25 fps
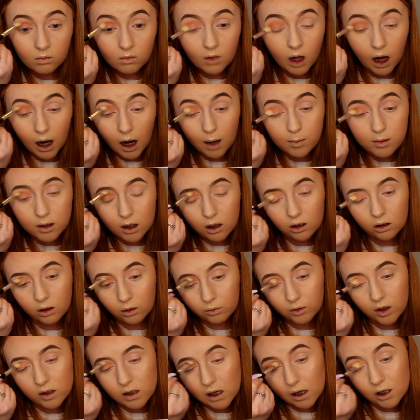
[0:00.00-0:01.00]
I absolutely
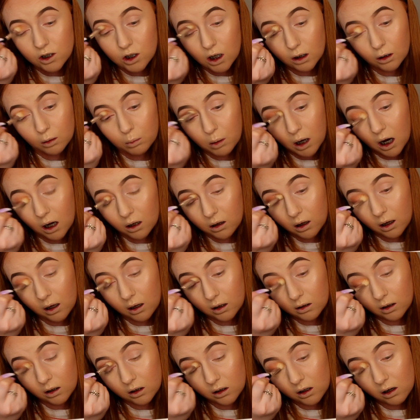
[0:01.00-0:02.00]
love this eyeshadow palette
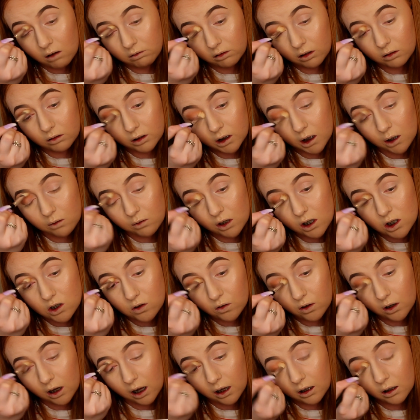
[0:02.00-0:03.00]
and I never really reach
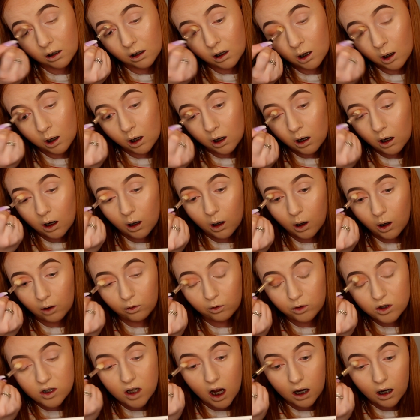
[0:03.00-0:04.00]
for it.
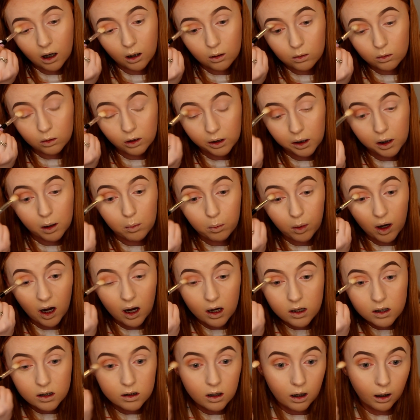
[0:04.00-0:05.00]
I've sat out like a
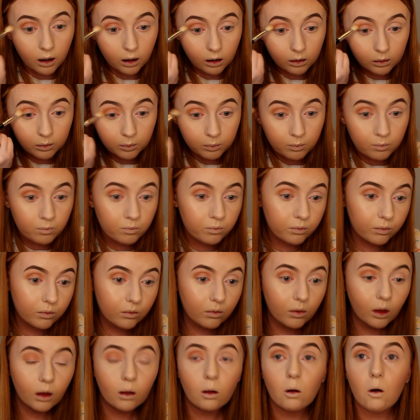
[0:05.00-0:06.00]
basket
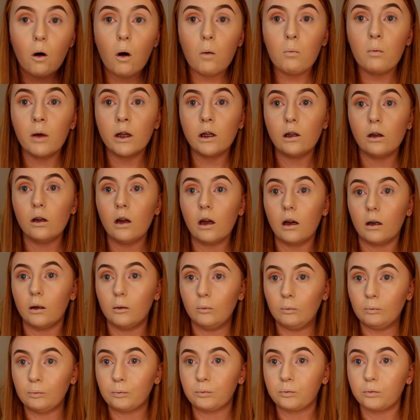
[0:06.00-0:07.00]
on my unit
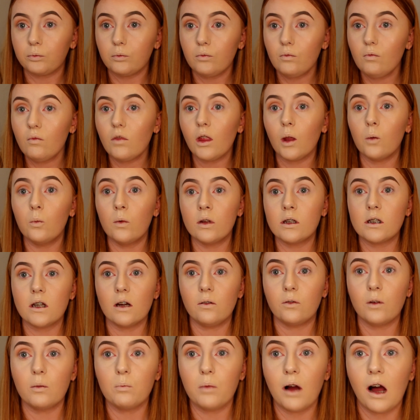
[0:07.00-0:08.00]
with
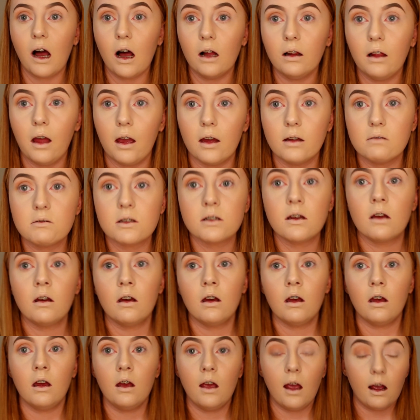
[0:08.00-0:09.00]
different palettes
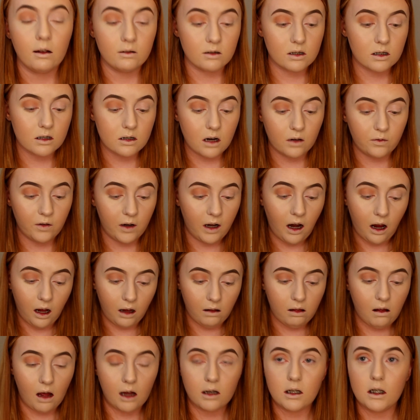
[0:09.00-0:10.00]
and stuff in
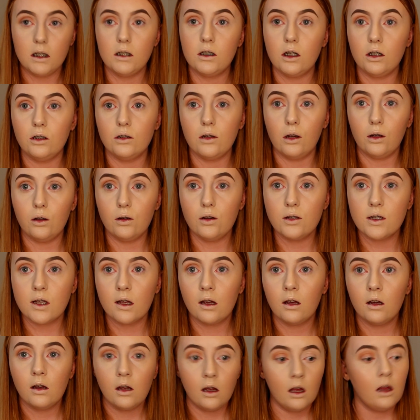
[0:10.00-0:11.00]
it that I need to use.
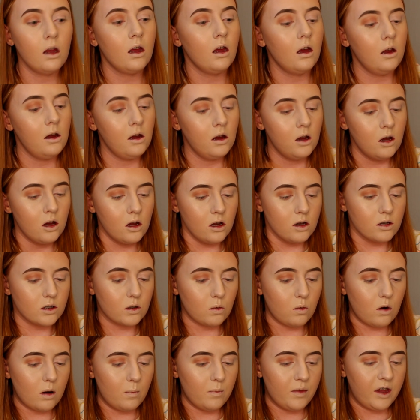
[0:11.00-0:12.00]

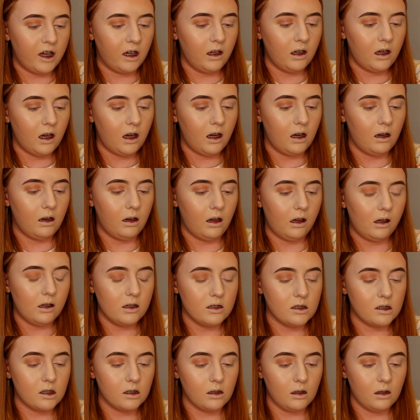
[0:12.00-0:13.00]
So what I'm thinking
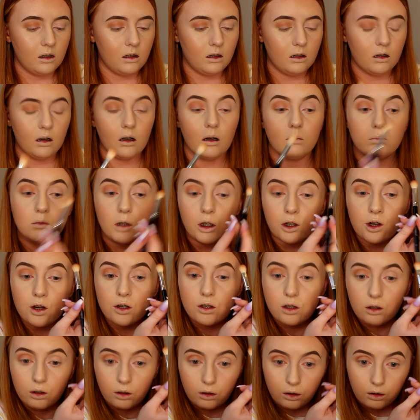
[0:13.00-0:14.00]
is I'm going to
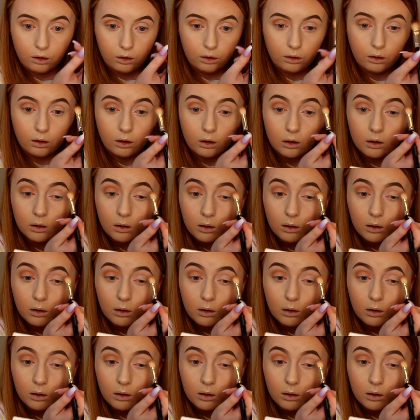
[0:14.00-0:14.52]
do